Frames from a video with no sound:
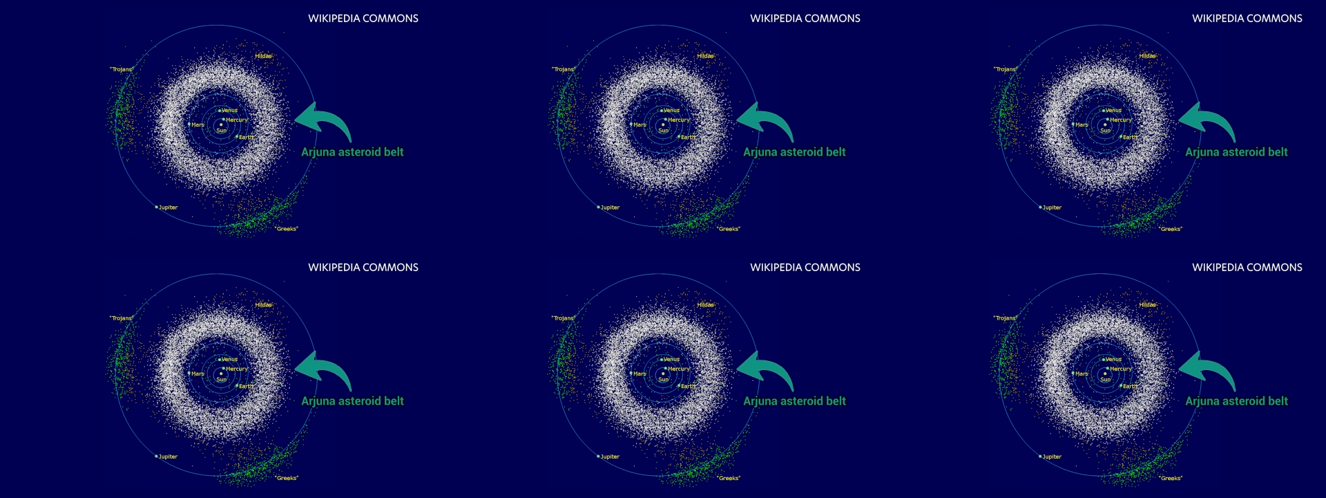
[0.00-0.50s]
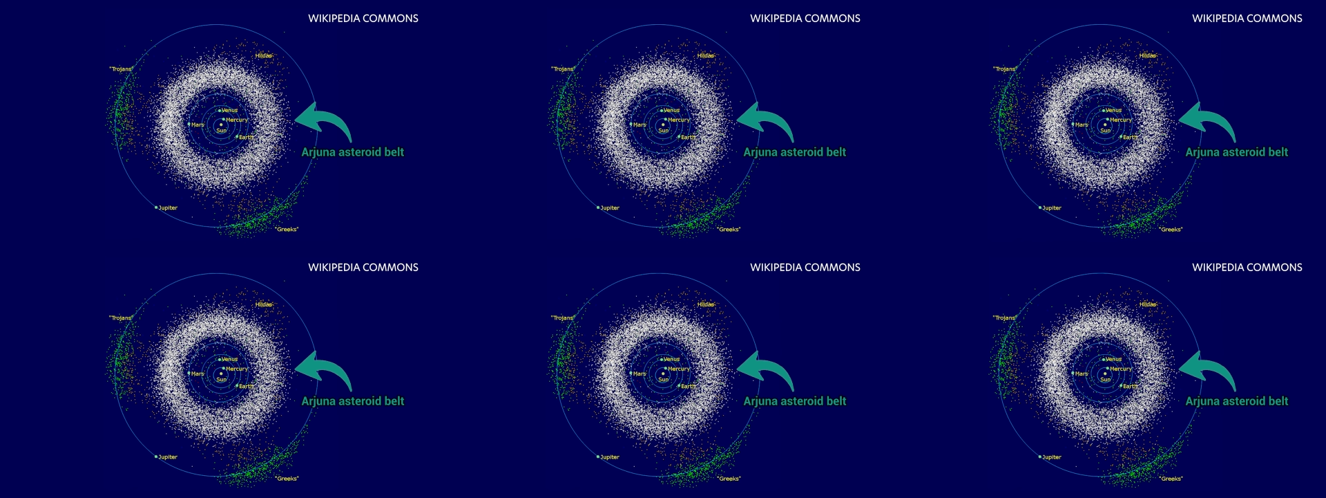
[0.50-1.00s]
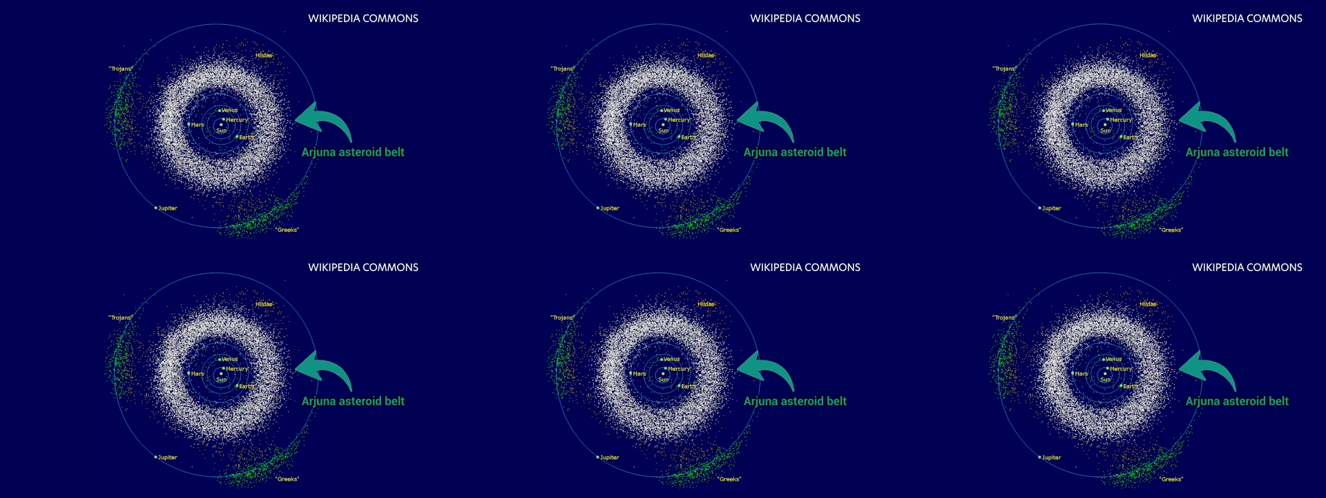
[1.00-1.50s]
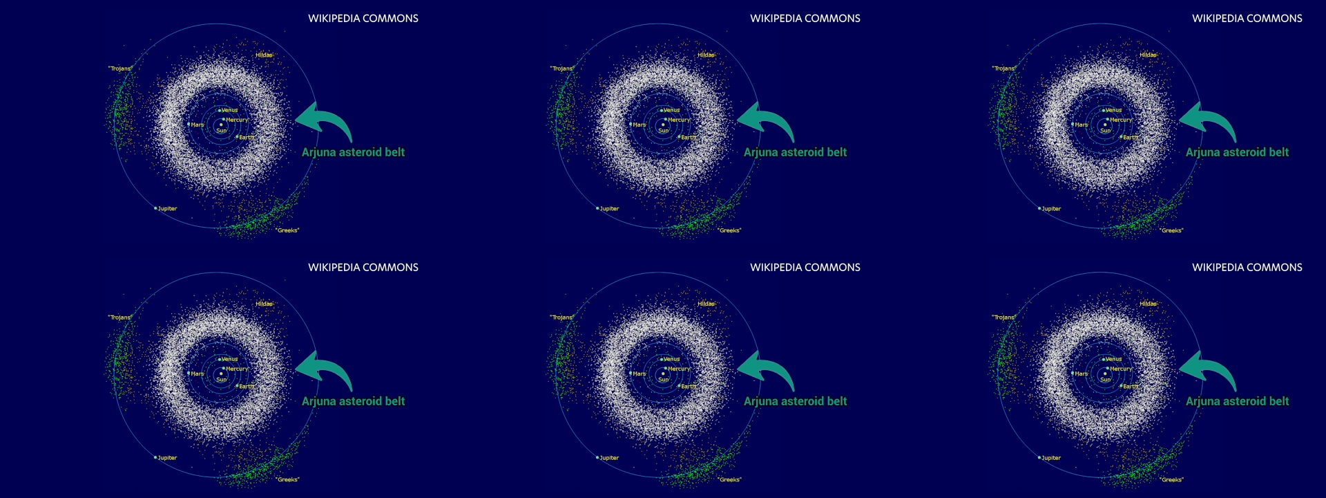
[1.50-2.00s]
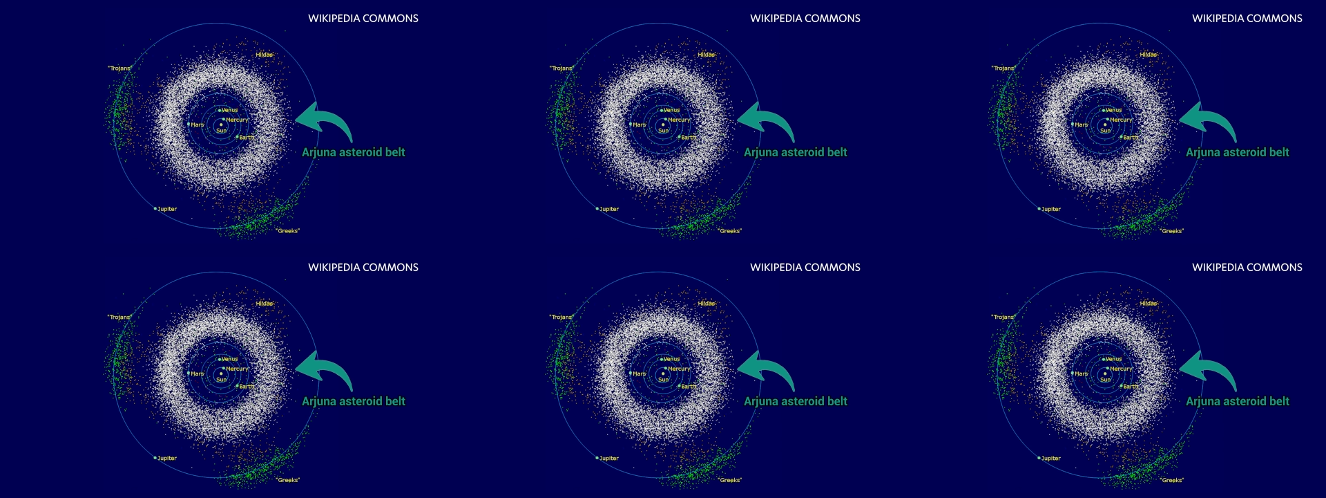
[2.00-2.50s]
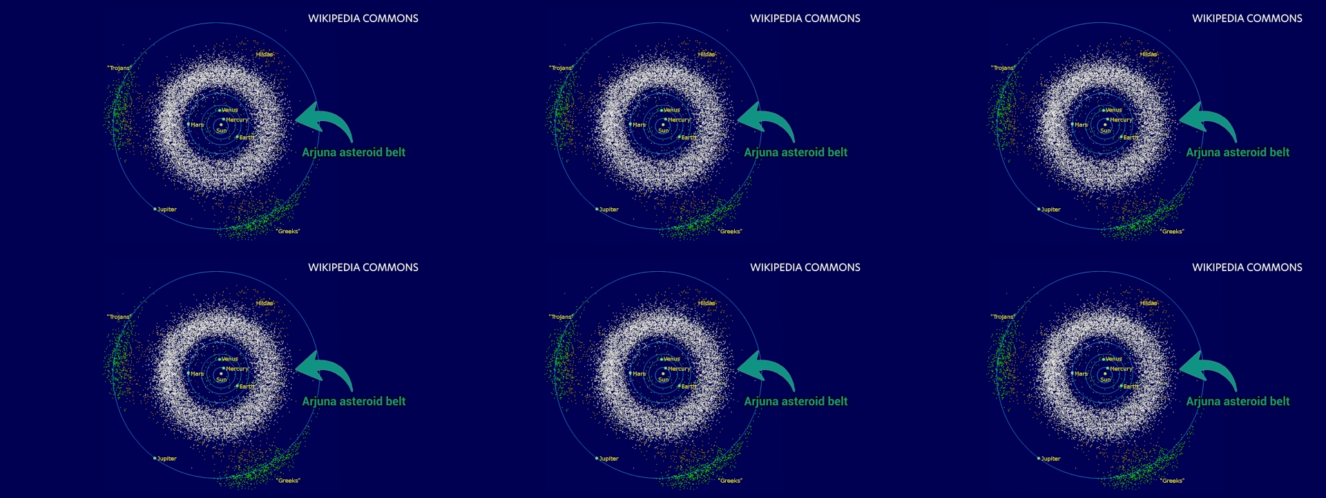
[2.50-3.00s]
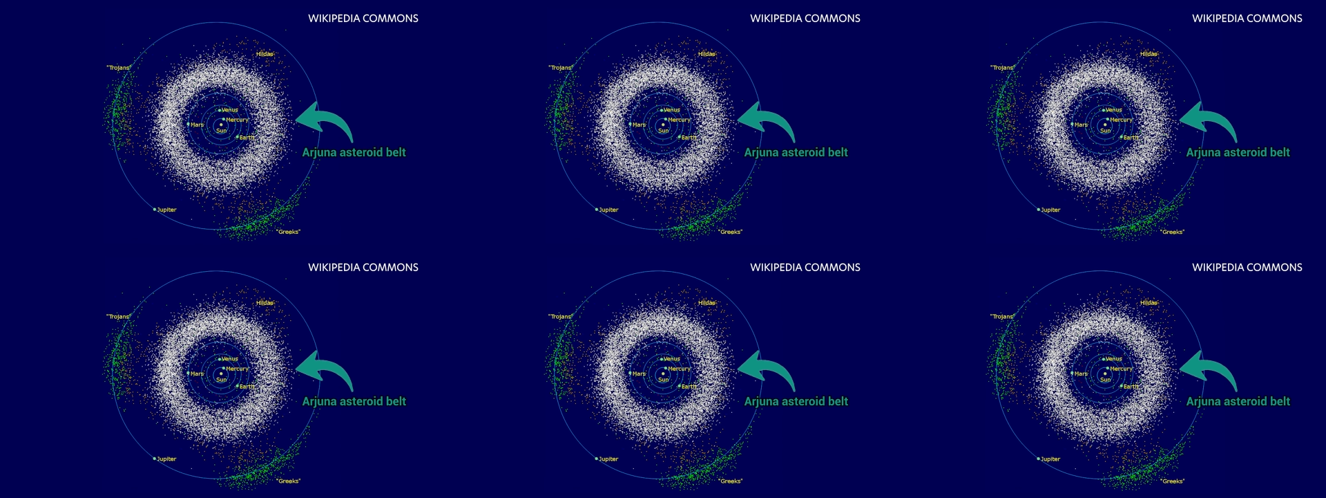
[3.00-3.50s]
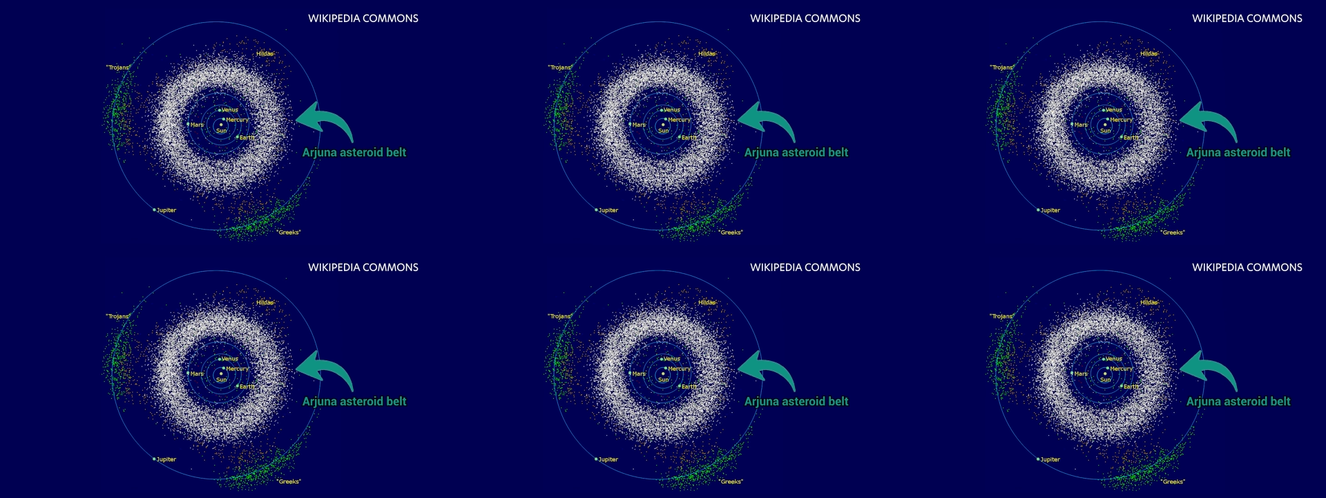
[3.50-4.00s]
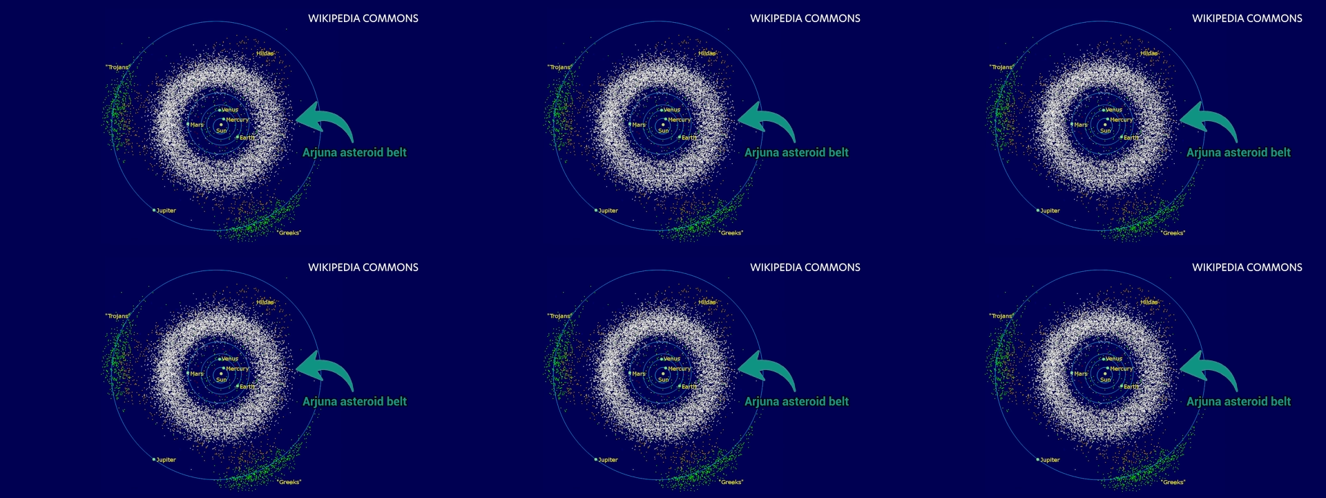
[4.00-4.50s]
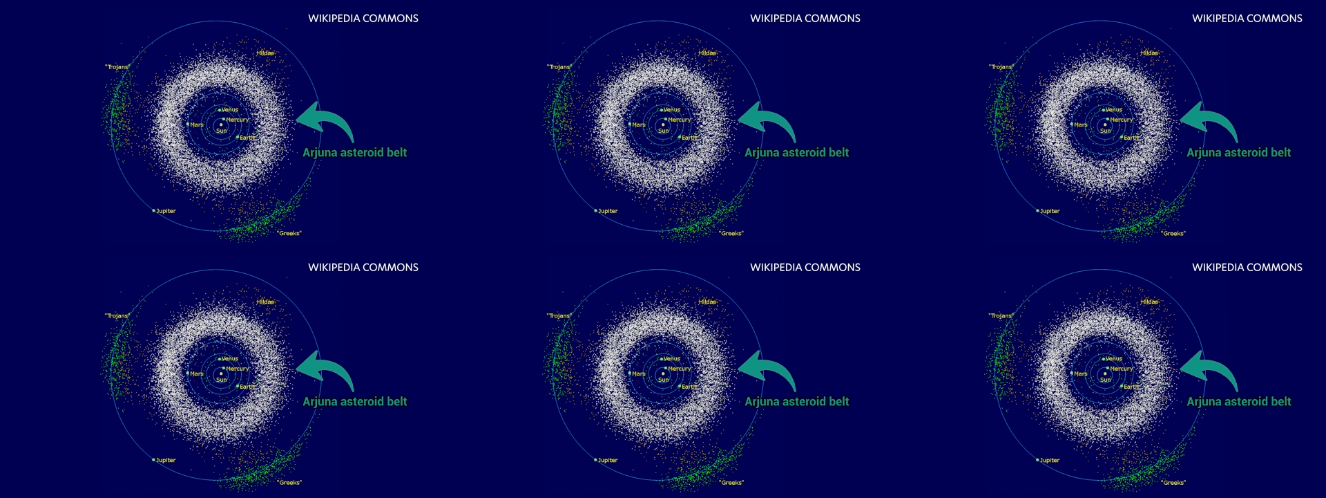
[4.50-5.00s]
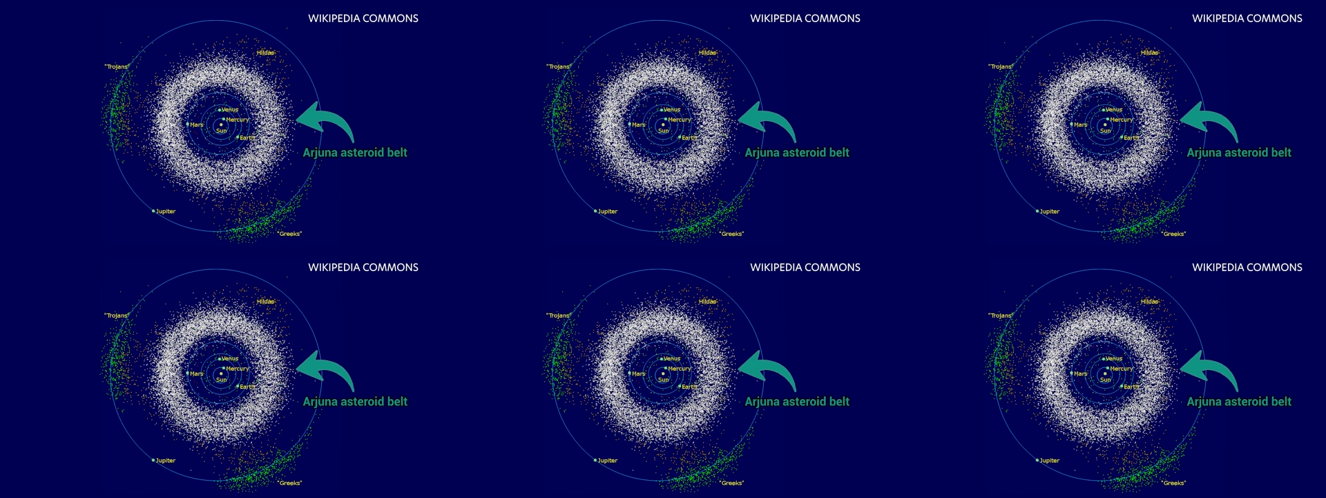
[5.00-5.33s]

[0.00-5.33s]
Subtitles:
(no speaker visible)